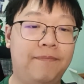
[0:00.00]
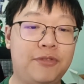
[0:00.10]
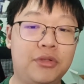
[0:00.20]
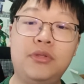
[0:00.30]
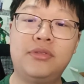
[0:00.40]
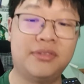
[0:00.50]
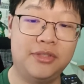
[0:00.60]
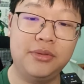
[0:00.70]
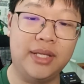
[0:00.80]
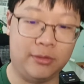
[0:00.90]
So you
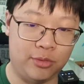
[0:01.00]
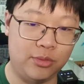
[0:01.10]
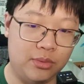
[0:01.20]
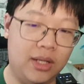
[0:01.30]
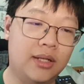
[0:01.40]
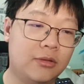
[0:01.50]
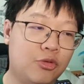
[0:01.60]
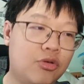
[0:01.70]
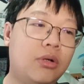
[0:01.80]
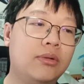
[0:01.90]
still get to
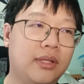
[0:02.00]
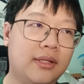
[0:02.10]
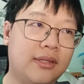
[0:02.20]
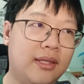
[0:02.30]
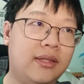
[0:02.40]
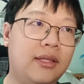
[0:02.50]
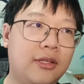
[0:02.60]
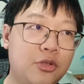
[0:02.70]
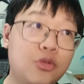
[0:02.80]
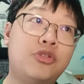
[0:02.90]
draw
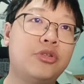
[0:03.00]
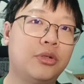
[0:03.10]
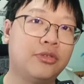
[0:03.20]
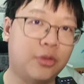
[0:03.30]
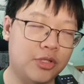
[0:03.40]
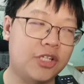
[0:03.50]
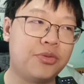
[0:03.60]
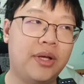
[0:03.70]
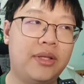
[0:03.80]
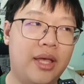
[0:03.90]
the usual soul
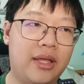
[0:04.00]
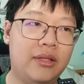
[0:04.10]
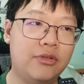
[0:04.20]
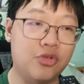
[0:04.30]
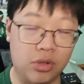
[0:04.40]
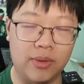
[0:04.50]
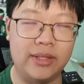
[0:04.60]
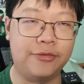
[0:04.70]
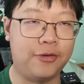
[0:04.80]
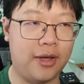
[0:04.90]
charge 1 and draw
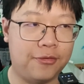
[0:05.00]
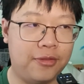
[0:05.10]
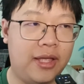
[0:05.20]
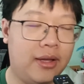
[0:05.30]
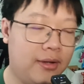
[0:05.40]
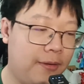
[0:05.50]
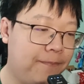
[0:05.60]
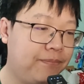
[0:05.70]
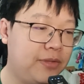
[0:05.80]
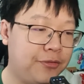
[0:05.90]
1 if you have like
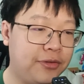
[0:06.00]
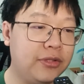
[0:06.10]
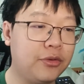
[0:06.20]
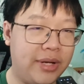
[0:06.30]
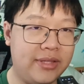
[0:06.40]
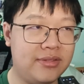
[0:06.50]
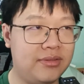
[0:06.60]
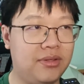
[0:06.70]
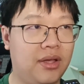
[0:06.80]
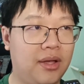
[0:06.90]
different
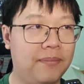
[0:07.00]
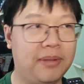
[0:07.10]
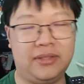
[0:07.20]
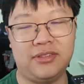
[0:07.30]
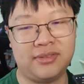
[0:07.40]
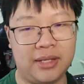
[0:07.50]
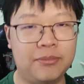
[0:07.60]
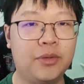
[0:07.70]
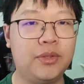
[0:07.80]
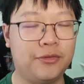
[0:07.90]
grades. But this
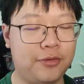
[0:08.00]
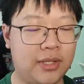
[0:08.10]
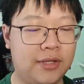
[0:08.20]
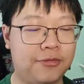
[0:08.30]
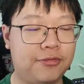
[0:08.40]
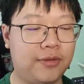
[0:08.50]
time around, if you have